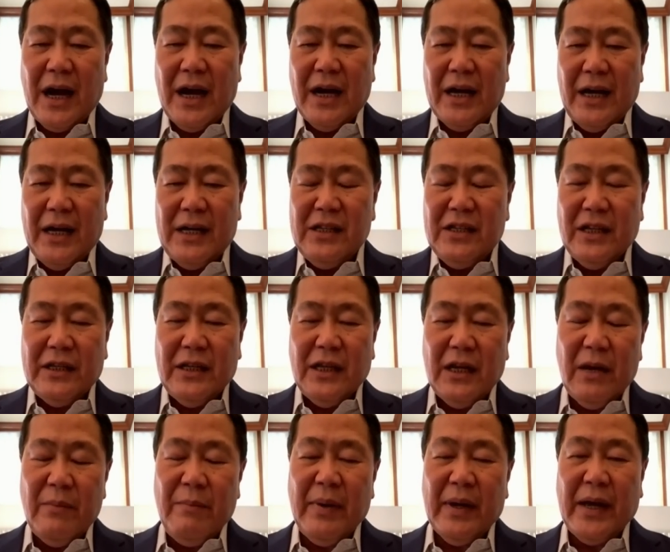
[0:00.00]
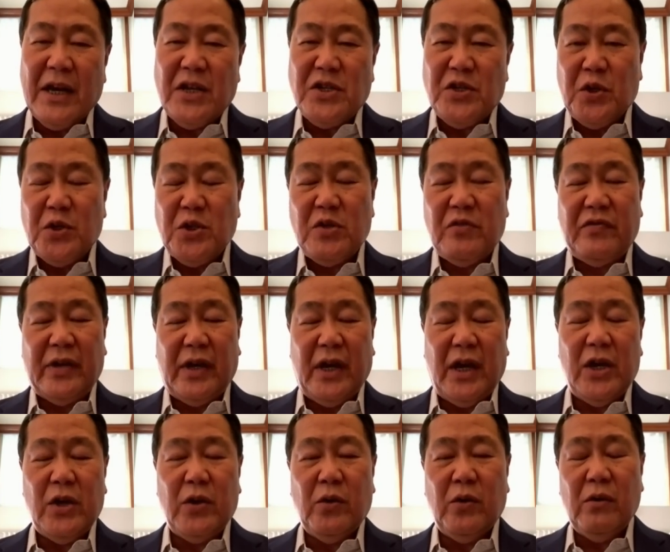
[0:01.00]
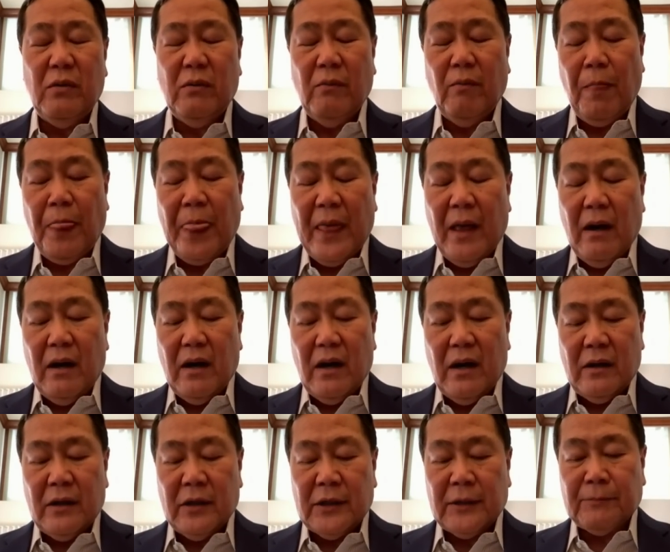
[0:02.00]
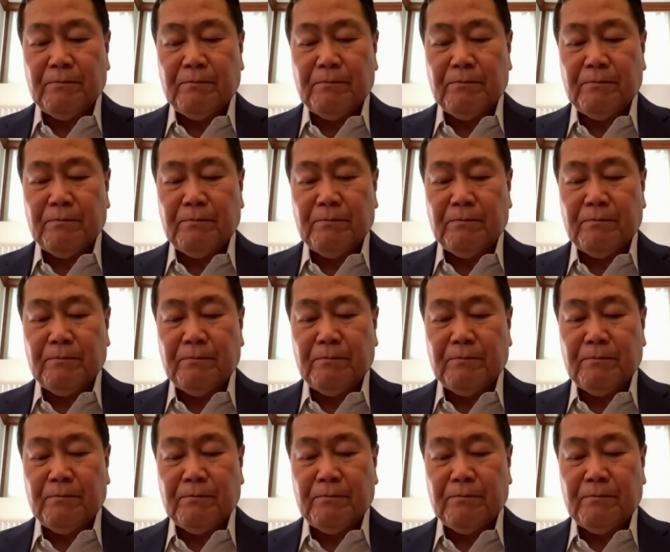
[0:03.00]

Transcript: in the deliberations of the EU, uh,